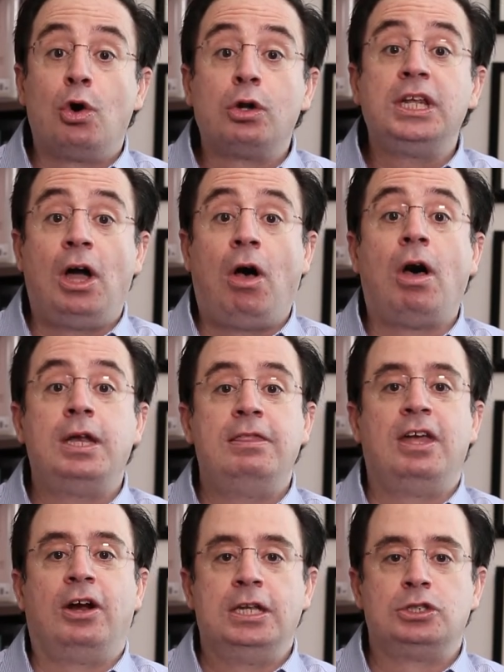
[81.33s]
early on in
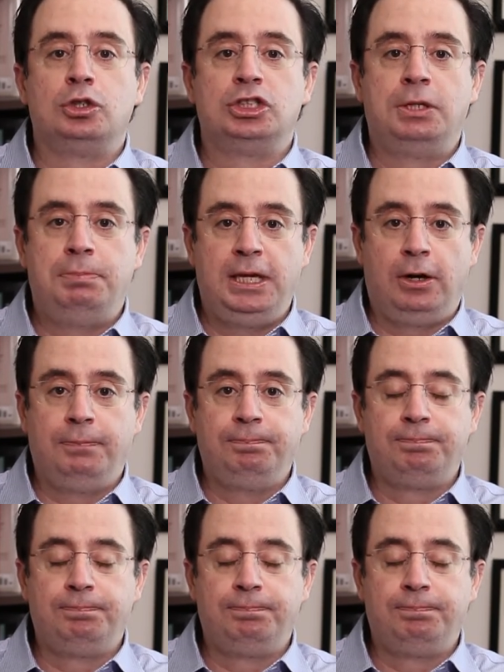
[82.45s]
their internship year.